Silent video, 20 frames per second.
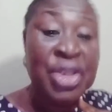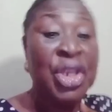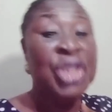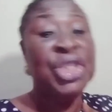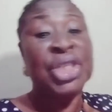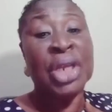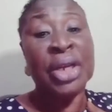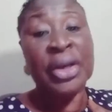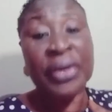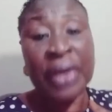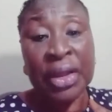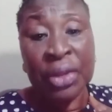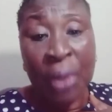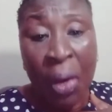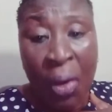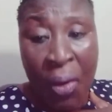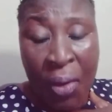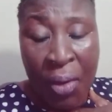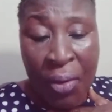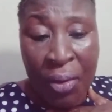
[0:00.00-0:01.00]
Is it
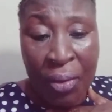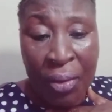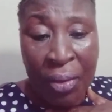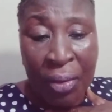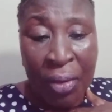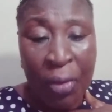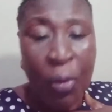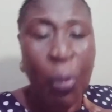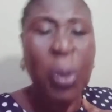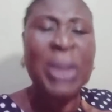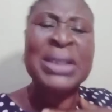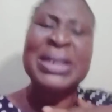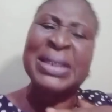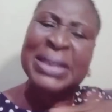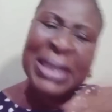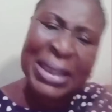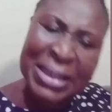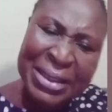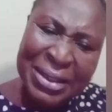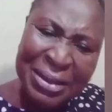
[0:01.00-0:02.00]
generator?
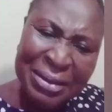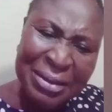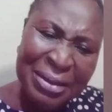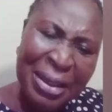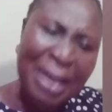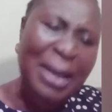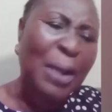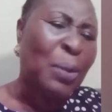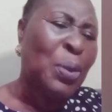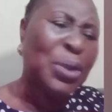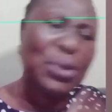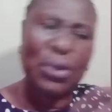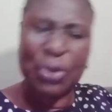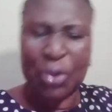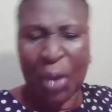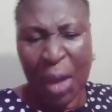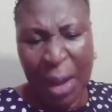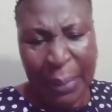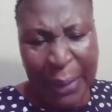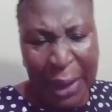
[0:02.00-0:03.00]
What is it that I want
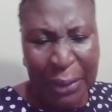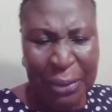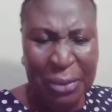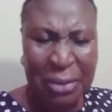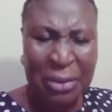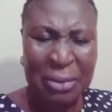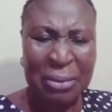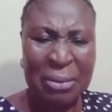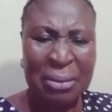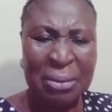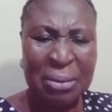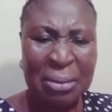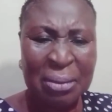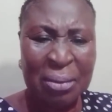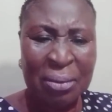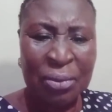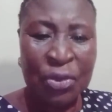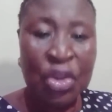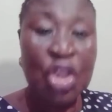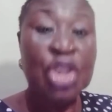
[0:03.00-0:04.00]
to talk about?
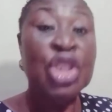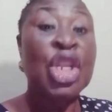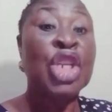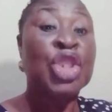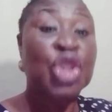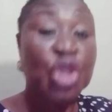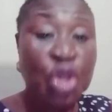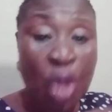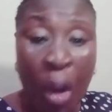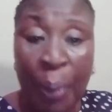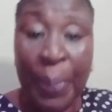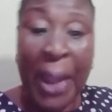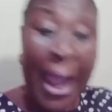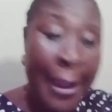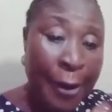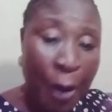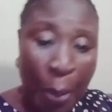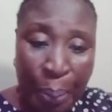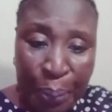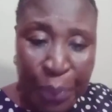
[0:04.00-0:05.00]
The
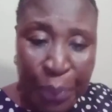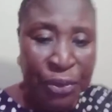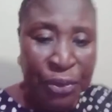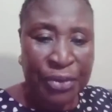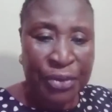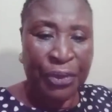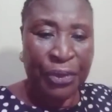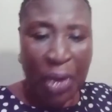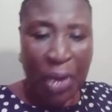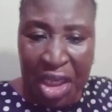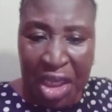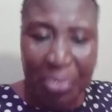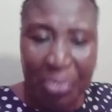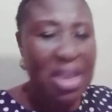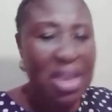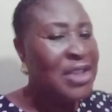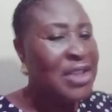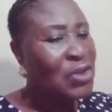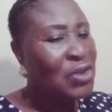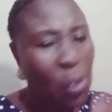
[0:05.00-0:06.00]
shop I opened for
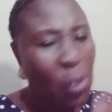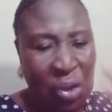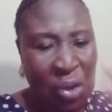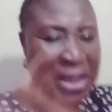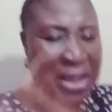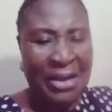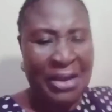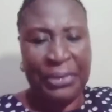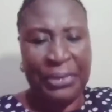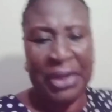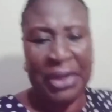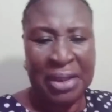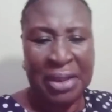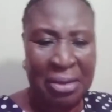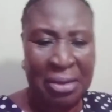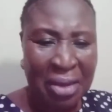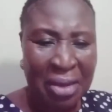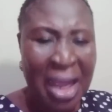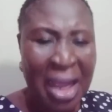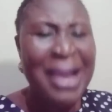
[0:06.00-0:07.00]
him, he sold
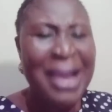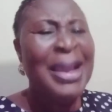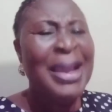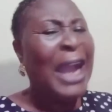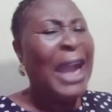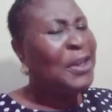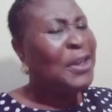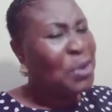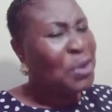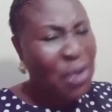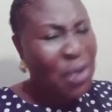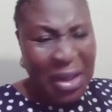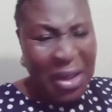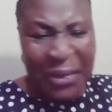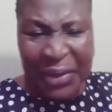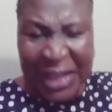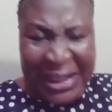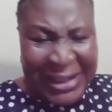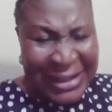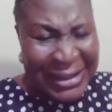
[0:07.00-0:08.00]
everything. I does
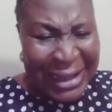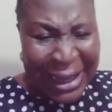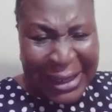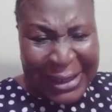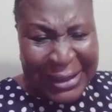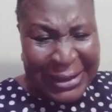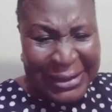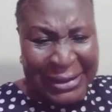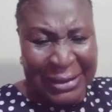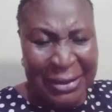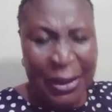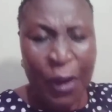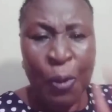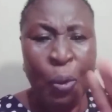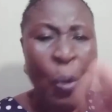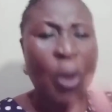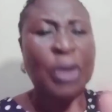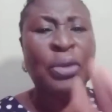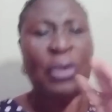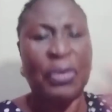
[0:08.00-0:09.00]
not even sell it,
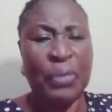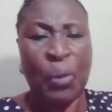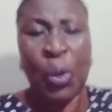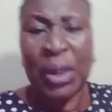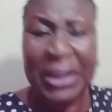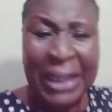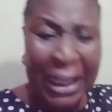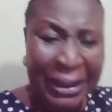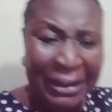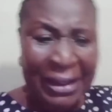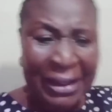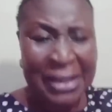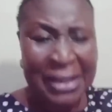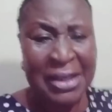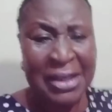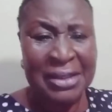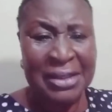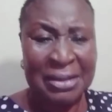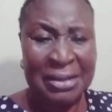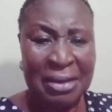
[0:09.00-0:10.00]
the word of what that
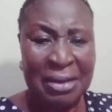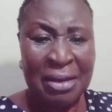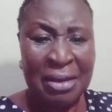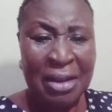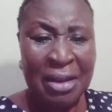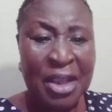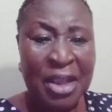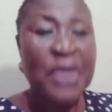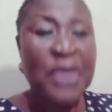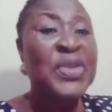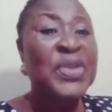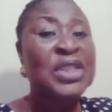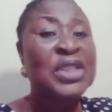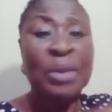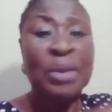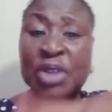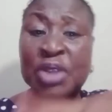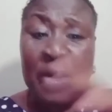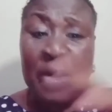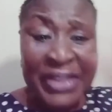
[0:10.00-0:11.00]
thing is. If
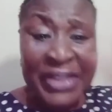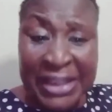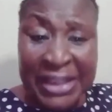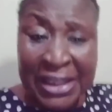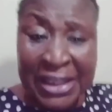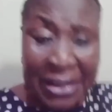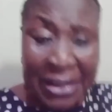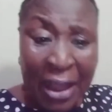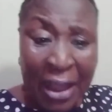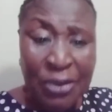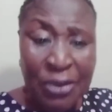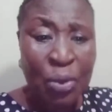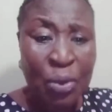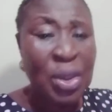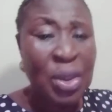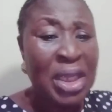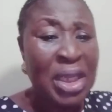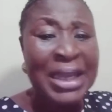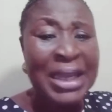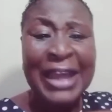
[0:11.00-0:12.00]
it's something of
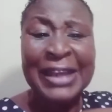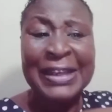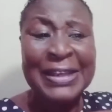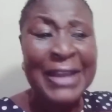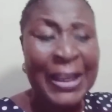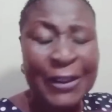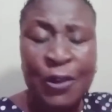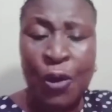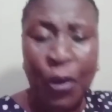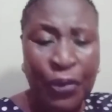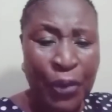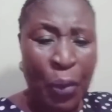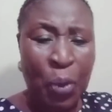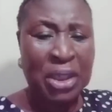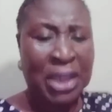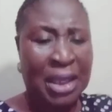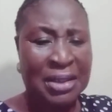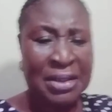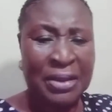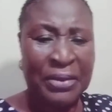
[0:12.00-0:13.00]
16,000, he can let go for
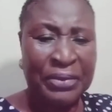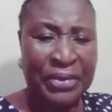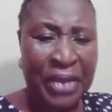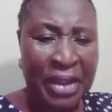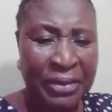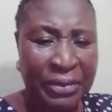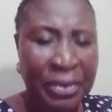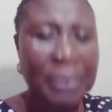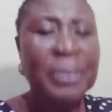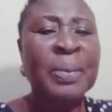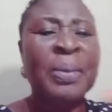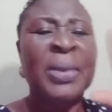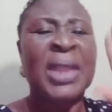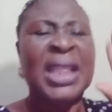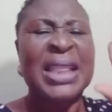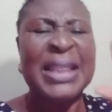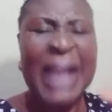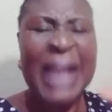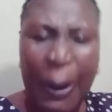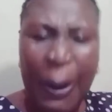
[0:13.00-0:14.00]
1,005.
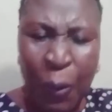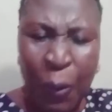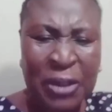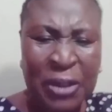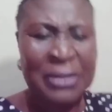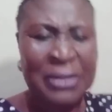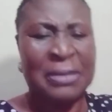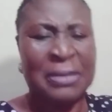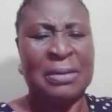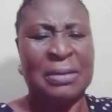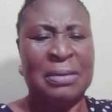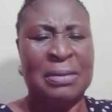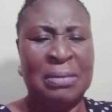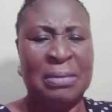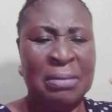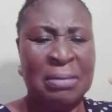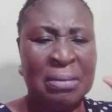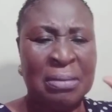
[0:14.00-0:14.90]
That was